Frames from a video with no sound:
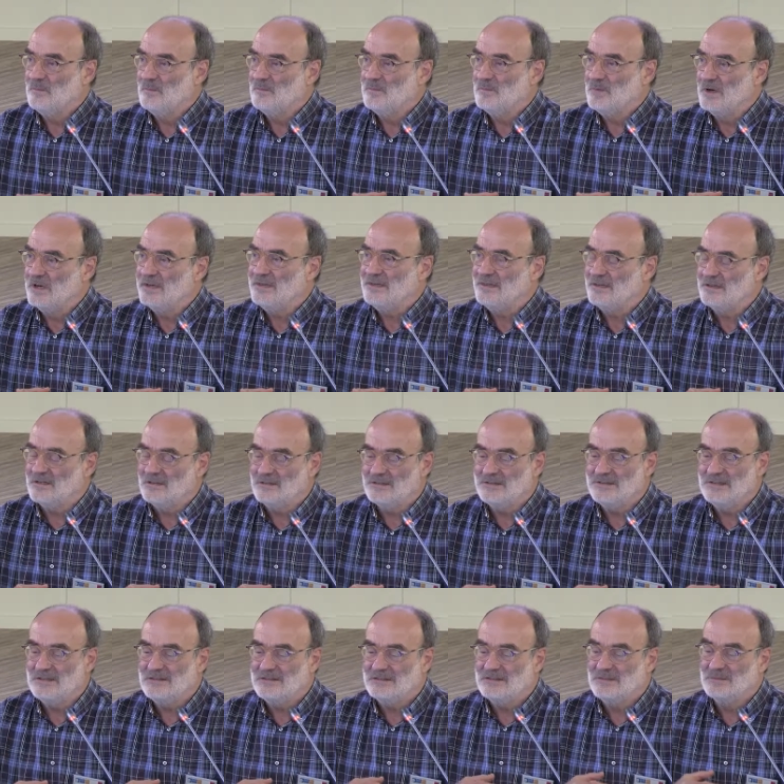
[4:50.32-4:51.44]
political
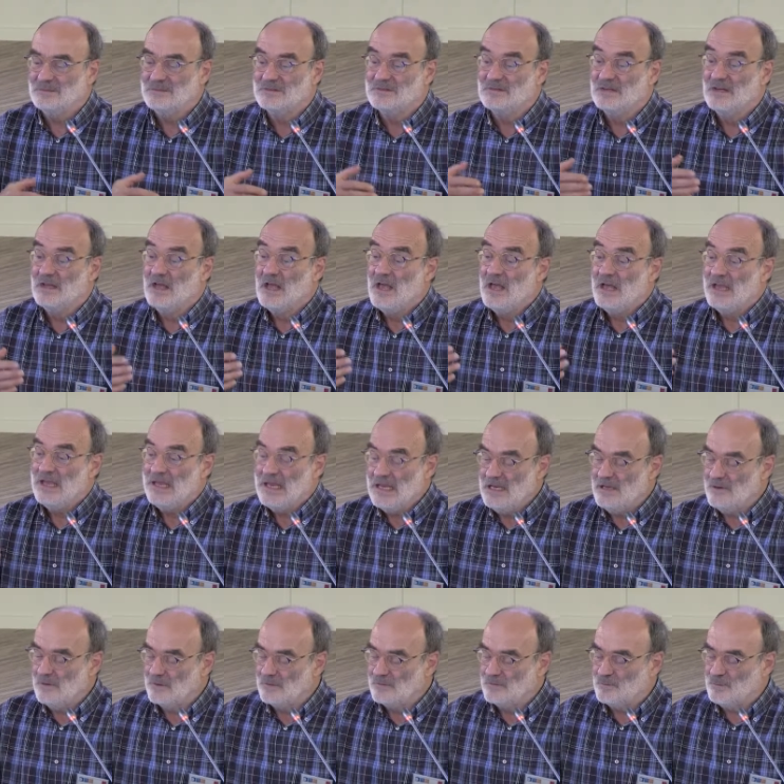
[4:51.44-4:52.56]
systems in
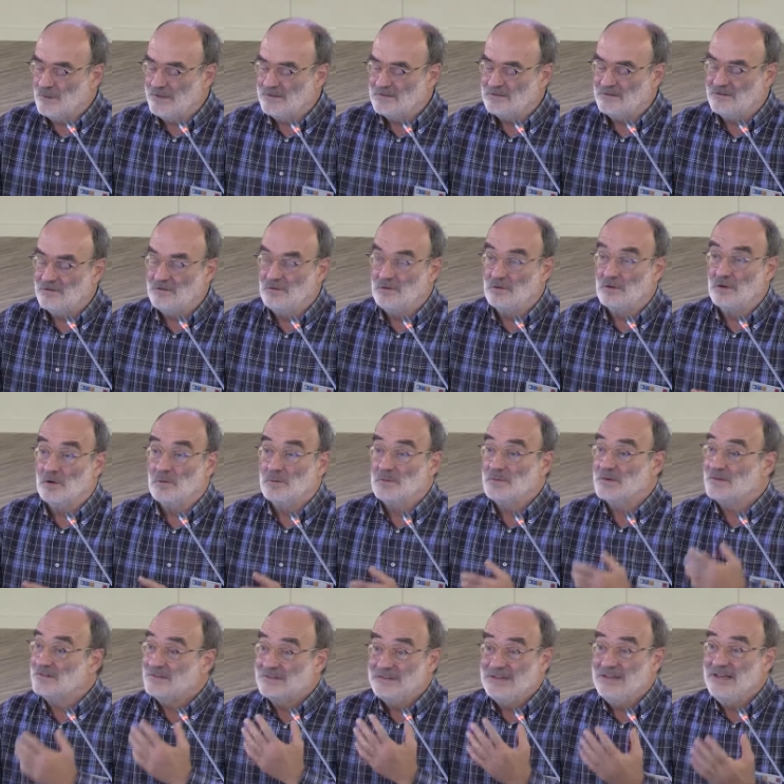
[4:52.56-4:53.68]
northwestern Europe
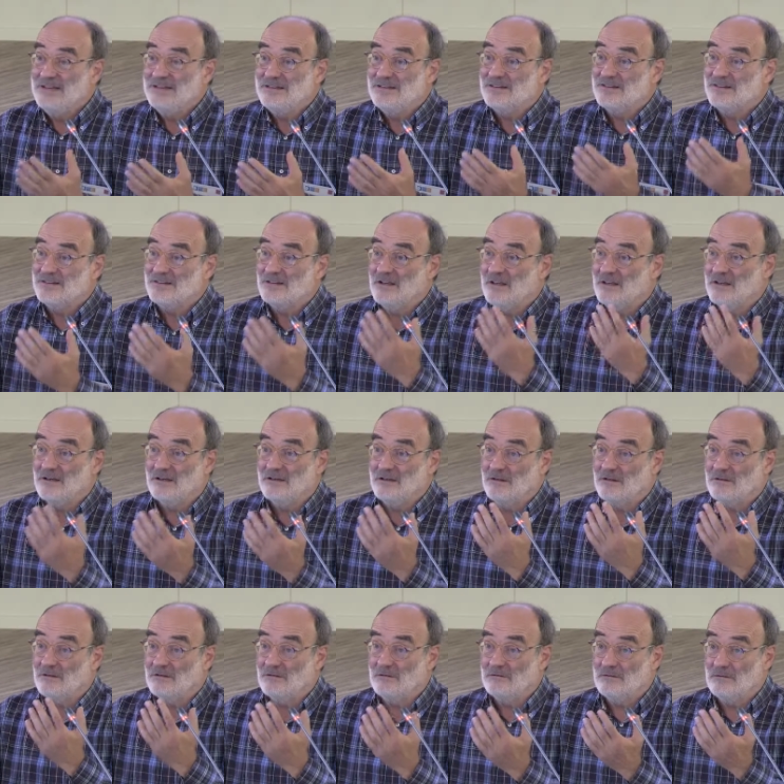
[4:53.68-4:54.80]
since uh,
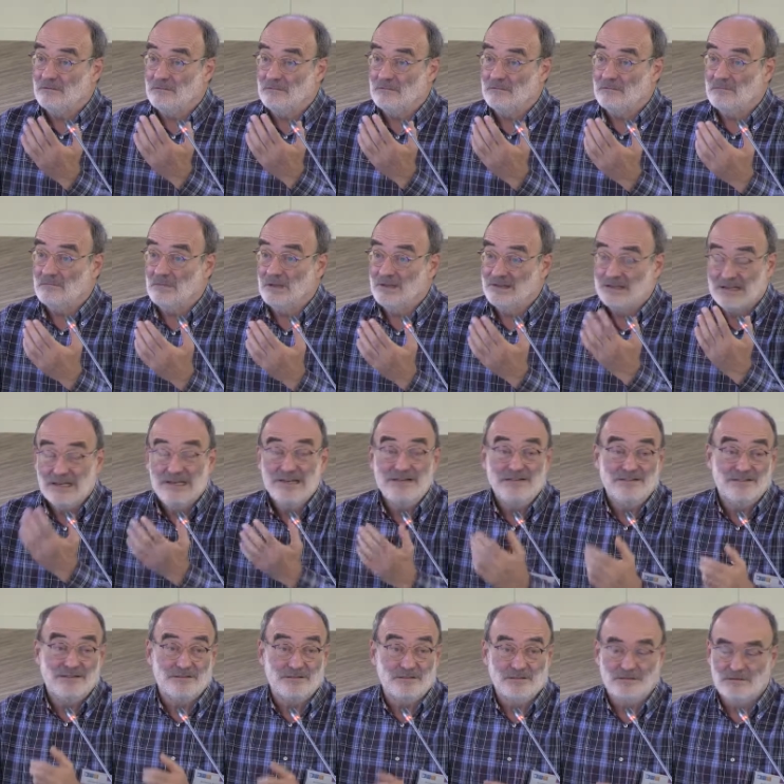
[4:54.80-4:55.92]
at
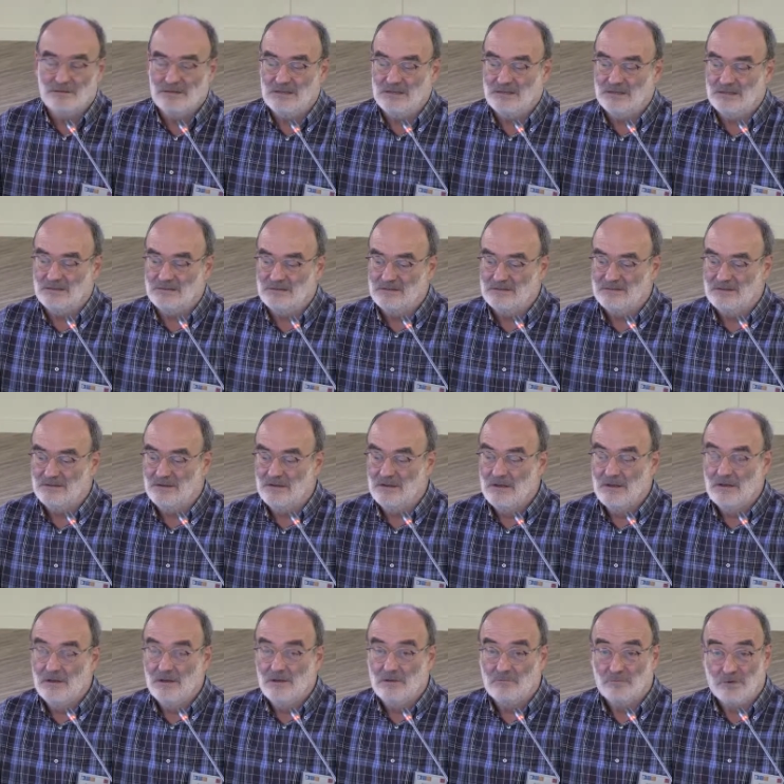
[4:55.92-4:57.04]
least 30 years.
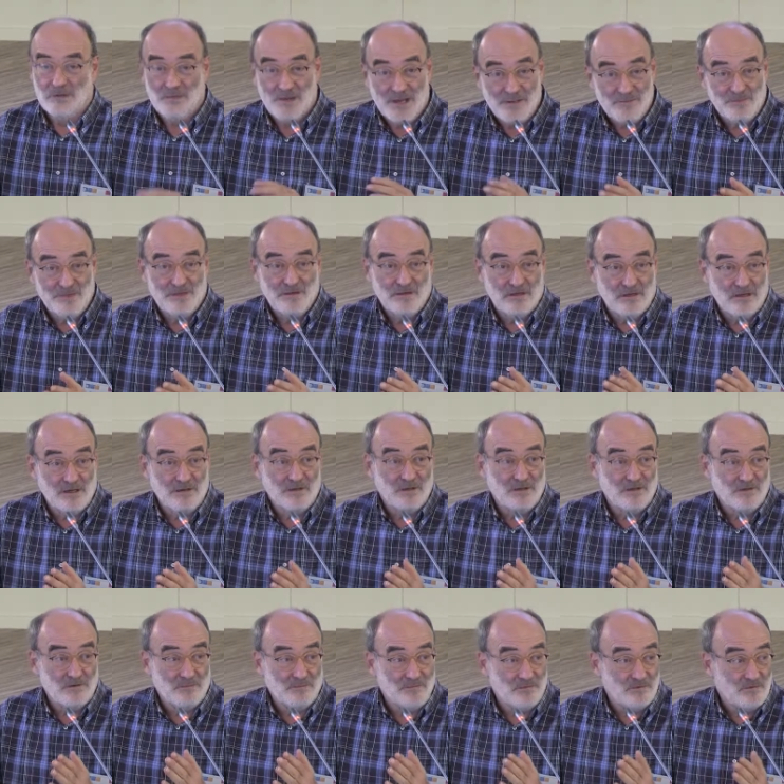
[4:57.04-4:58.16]
Remember,
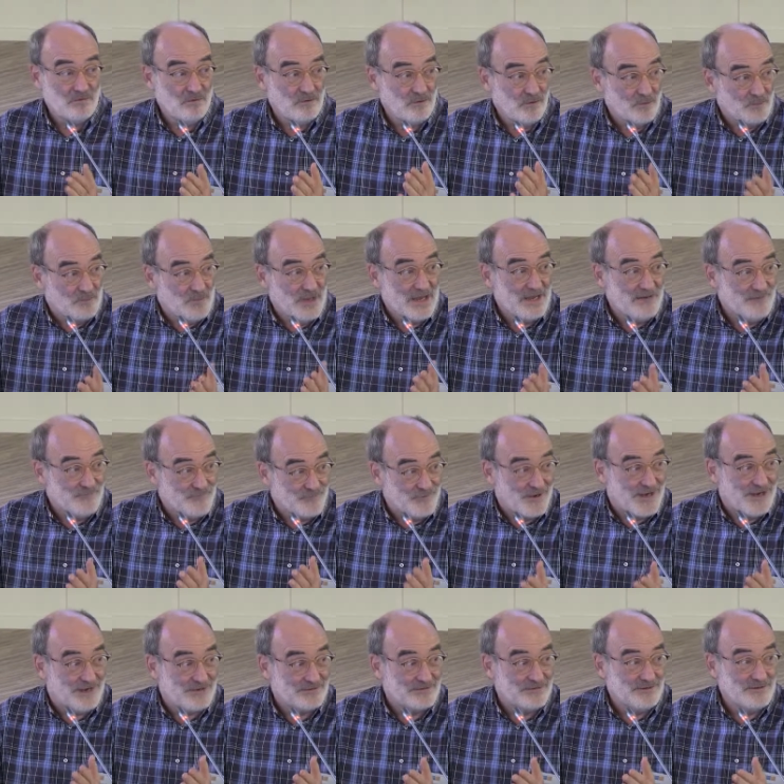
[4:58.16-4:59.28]
uh, Le Pen's
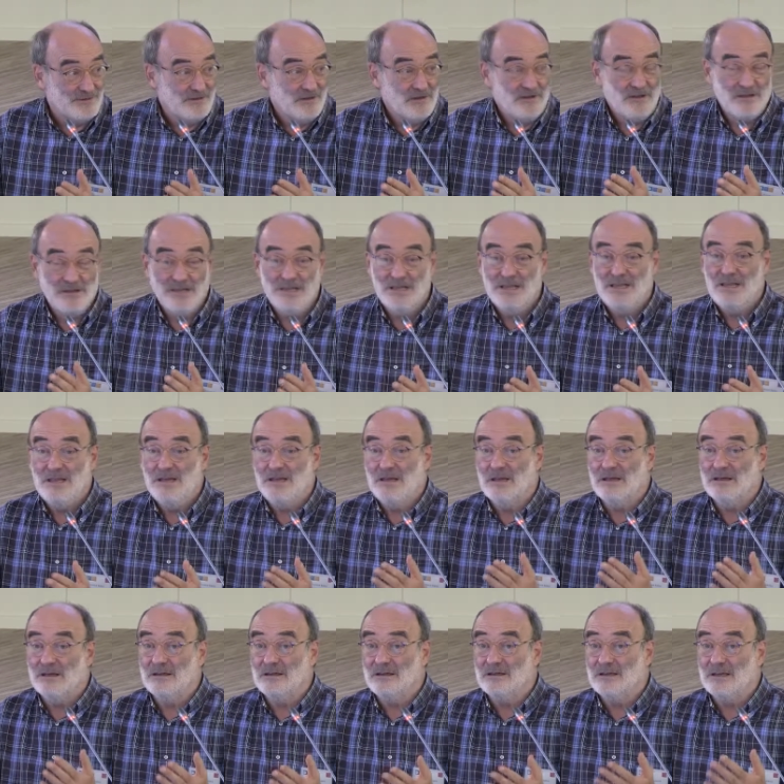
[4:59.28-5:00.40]
father, he
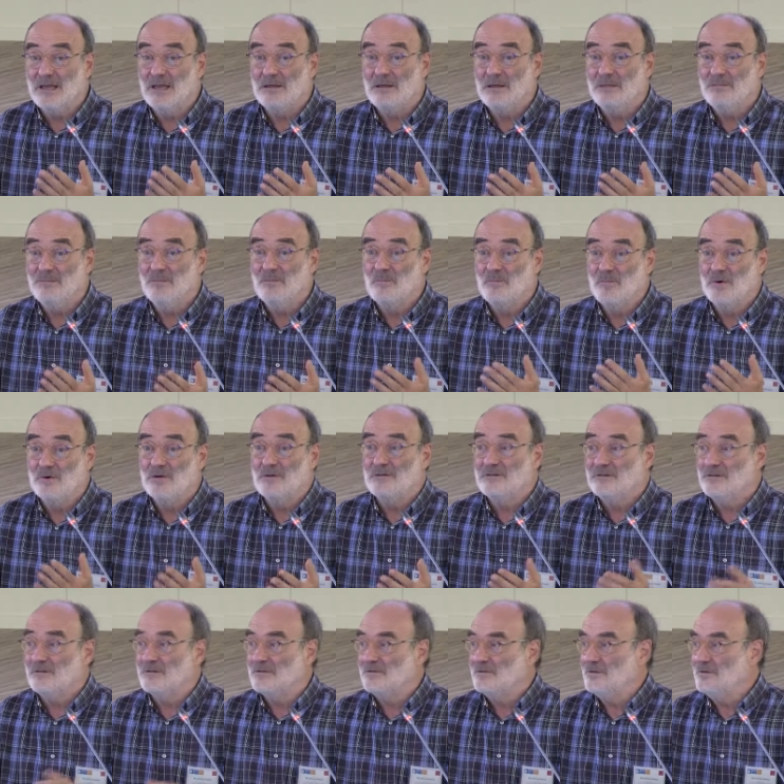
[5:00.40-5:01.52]
uh, came,
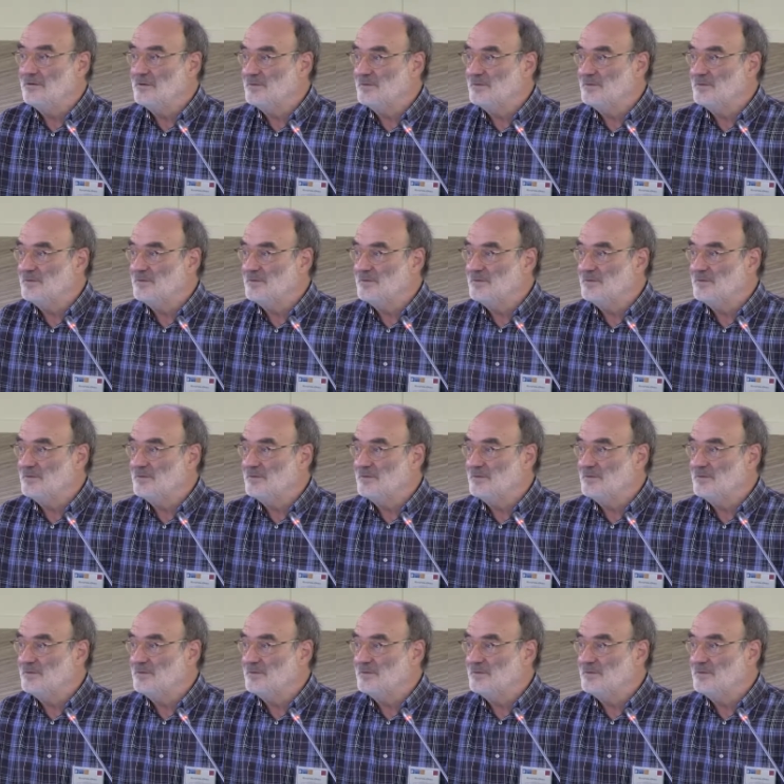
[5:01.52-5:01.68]
burst onto the